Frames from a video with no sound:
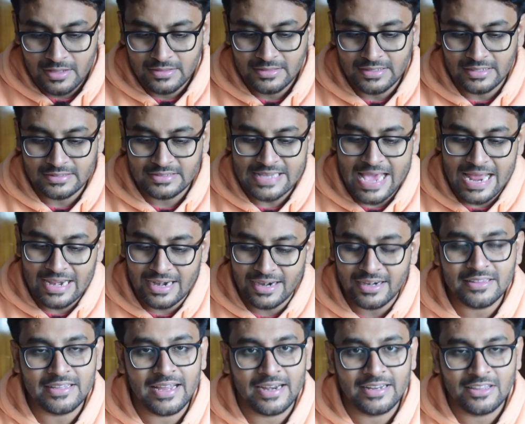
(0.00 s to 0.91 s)
The
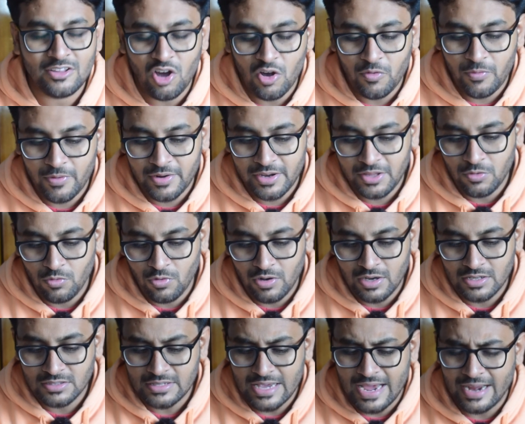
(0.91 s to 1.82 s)
salary that they're offering
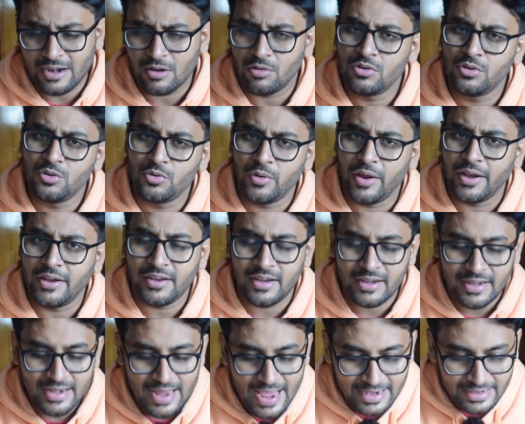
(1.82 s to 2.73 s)
was around
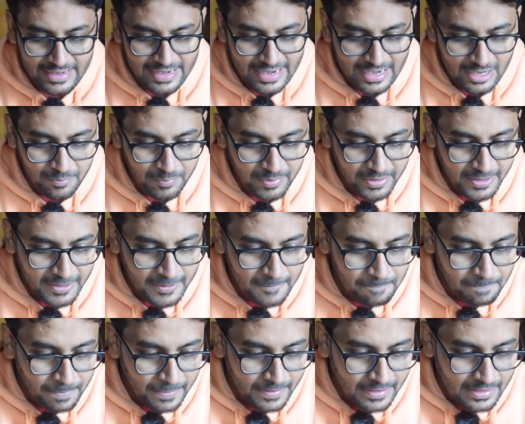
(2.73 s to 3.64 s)
29 LPA.